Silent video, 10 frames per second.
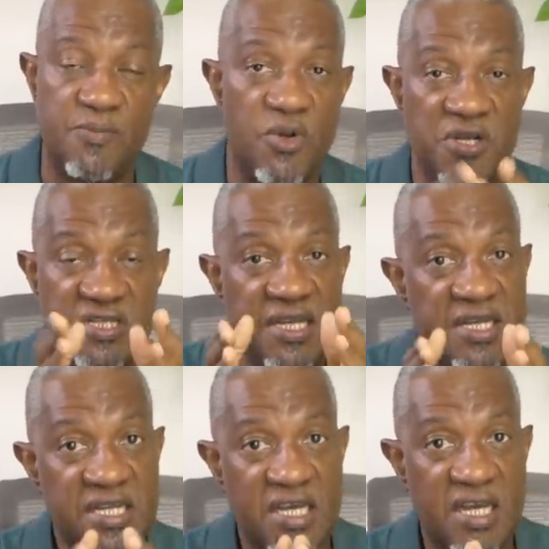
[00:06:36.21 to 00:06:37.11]
Because
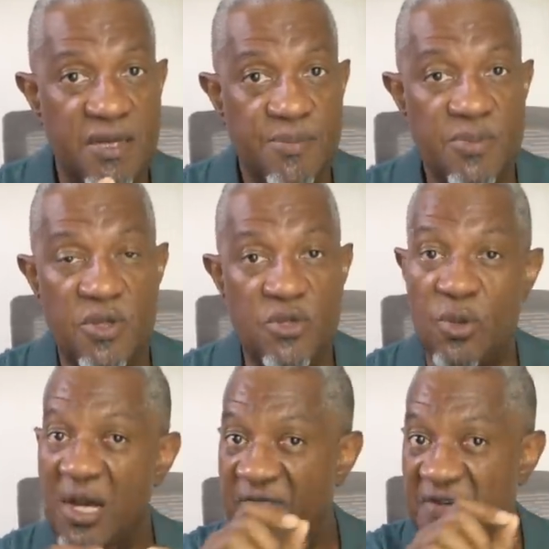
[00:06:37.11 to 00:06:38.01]
anytime you
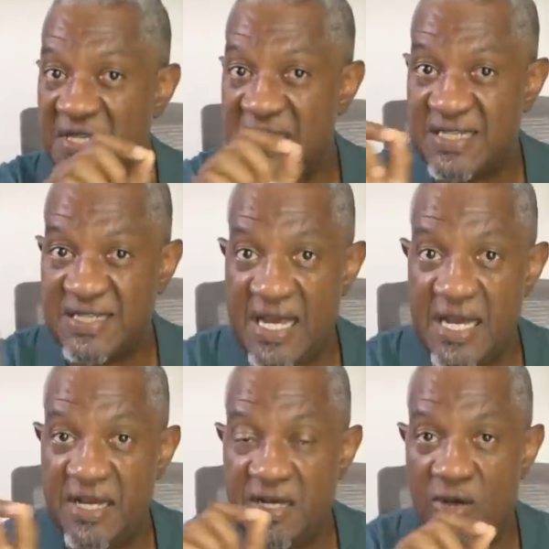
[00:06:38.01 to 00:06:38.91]
have to
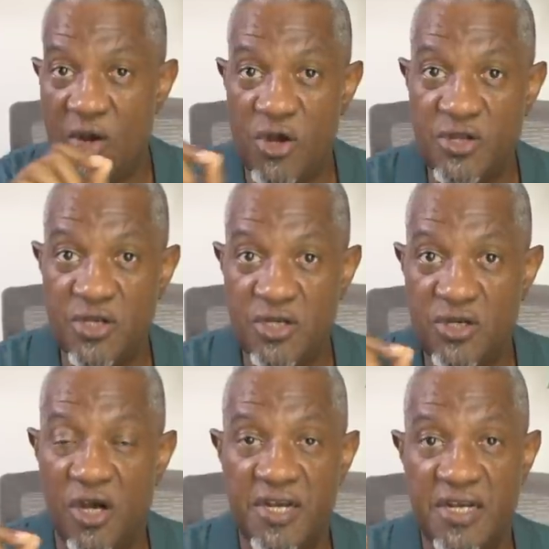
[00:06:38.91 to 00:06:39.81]
sign on the
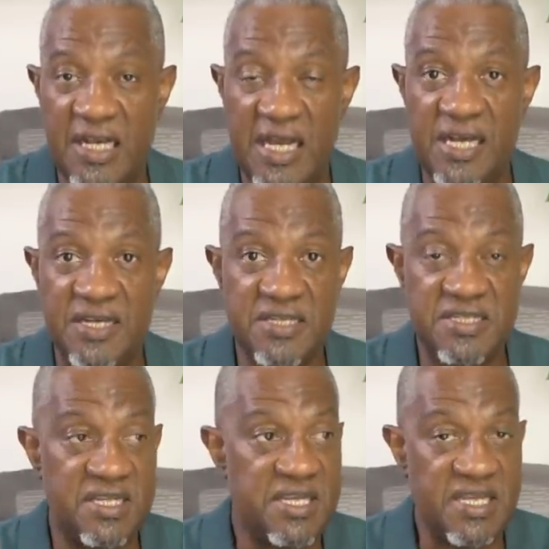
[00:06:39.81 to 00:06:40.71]
dotted line to
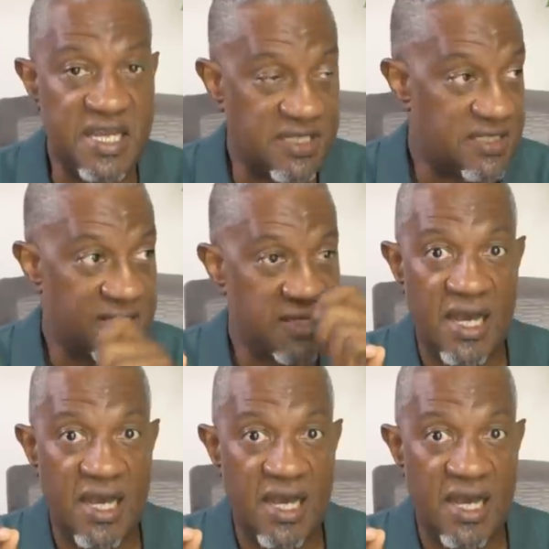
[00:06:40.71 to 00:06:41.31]
say, yes,